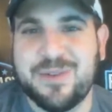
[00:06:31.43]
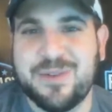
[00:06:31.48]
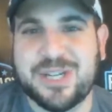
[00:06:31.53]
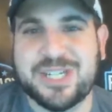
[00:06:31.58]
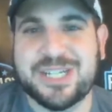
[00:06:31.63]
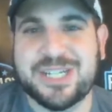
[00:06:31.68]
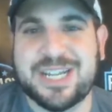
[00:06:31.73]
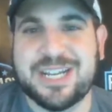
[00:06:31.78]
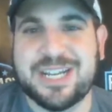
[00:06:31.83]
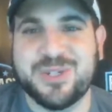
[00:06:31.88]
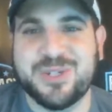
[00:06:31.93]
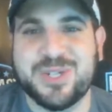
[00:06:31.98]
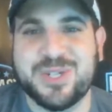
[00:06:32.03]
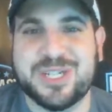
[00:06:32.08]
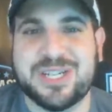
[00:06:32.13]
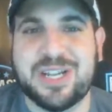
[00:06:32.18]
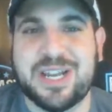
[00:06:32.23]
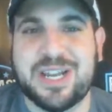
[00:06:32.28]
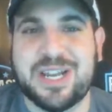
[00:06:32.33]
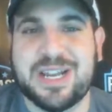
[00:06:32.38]
which is
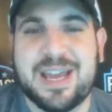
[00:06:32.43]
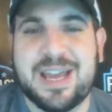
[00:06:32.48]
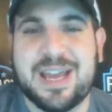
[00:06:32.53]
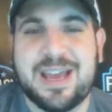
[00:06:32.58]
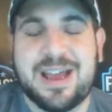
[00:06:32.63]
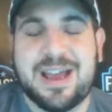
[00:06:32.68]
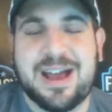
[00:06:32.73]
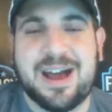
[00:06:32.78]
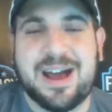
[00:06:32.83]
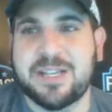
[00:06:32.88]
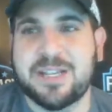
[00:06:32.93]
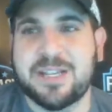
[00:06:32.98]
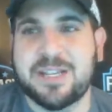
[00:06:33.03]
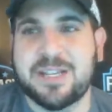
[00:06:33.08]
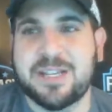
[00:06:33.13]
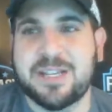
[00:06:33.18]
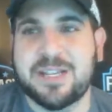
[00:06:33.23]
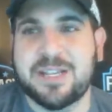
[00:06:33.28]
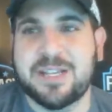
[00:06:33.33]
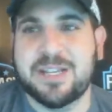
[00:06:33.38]
interesting.
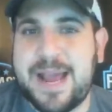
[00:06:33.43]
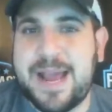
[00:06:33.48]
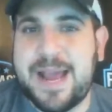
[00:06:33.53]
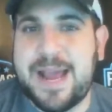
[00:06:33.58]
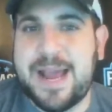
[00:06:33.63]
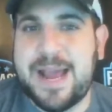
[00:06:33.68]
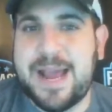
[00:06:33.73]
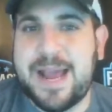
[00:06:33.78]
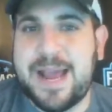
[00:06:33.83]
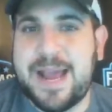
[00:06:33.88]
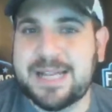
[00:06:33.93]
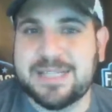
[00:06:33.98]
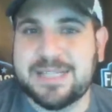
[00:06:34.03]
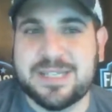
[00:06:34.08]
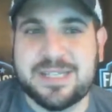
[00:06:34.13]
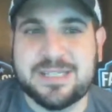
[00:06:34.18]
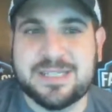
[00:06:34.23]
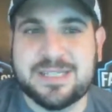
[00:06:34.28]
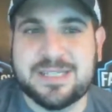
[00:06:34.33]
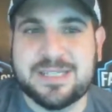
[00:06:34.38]
And because of all the
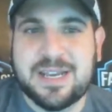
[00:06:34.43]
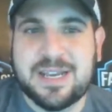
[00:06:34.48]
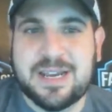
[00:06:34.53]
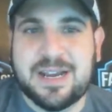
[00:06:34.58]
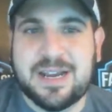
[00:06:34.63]
passes,